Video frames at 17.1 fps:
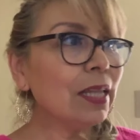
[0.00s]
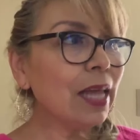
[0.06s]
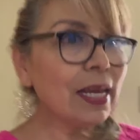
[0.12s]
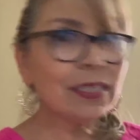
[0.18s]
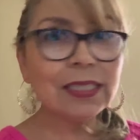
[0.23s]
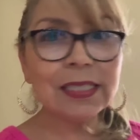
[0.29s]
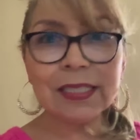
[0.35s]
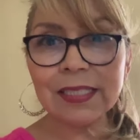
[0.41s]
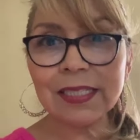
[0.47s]

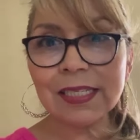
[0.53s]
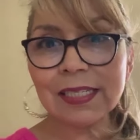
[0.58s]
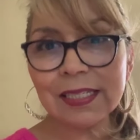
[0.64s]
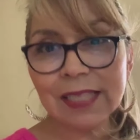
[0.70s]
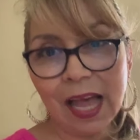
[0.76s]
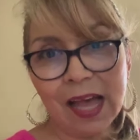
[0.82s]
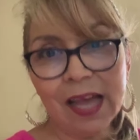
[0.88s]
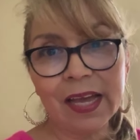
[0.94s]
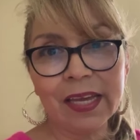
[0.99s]
Let's
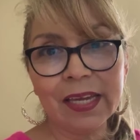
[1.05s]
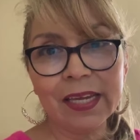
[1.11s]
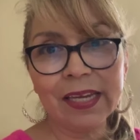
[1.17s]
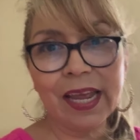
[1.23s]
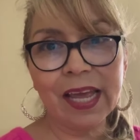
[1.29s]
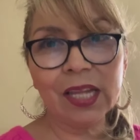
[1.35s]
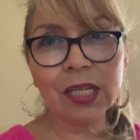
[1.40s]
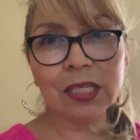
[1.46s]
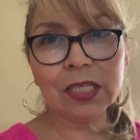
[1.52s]

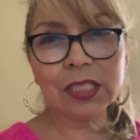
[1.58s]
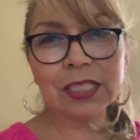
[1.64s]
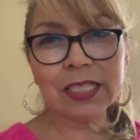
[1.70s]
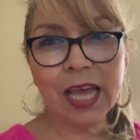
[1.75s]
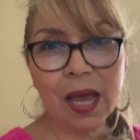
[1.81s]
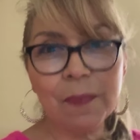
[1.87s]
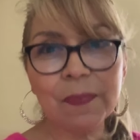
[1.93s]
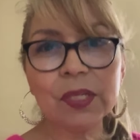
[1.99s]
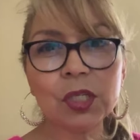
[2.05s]
design and
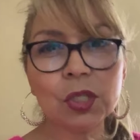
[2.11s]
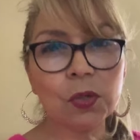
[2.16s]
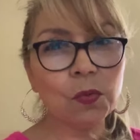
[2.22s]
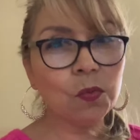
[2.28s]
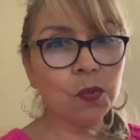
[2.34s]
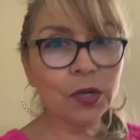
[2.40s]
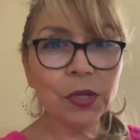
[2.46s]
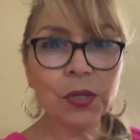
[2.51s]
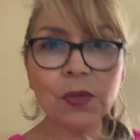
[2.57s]
tap into
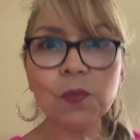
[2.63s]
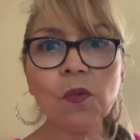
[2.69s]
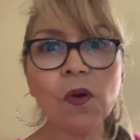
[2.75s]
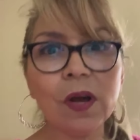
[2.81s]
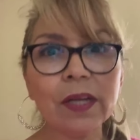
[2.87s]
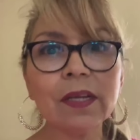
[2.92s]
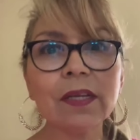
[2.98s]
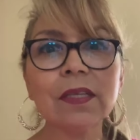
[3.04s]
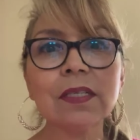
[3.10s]
what you
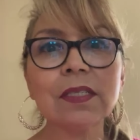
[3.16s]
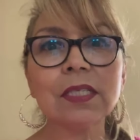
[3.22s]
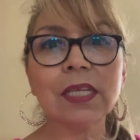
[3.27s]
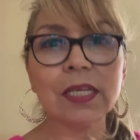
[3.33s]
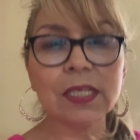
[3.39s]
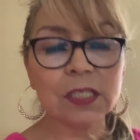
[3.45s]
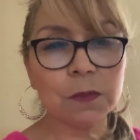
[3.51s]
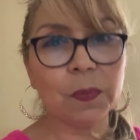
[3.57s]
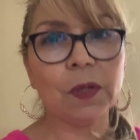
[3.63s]
want
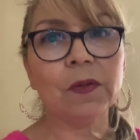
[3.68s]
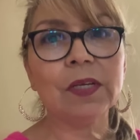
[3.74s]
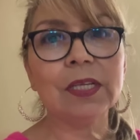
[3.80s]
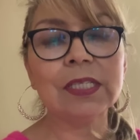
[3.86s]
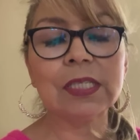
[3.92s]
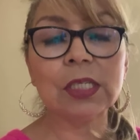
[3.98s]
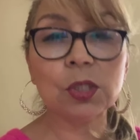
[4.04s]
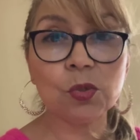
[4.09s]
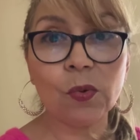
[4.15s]
to
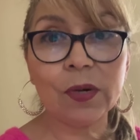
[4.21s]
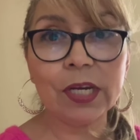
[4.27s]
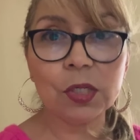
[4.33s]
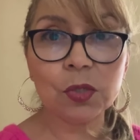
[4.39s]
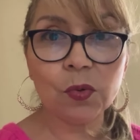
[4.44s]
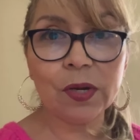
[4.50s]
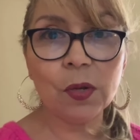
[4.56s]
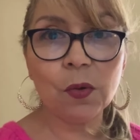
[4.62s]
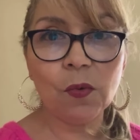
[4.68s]
experience in
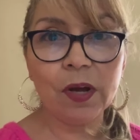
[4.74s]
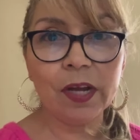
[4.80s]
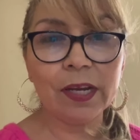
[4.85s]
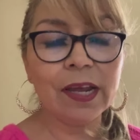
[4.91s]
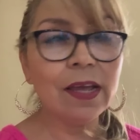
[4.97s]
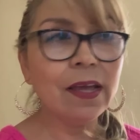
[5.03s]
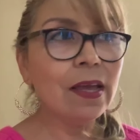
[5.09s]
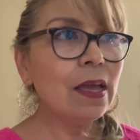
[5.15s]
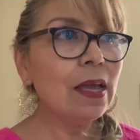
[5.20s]
2021.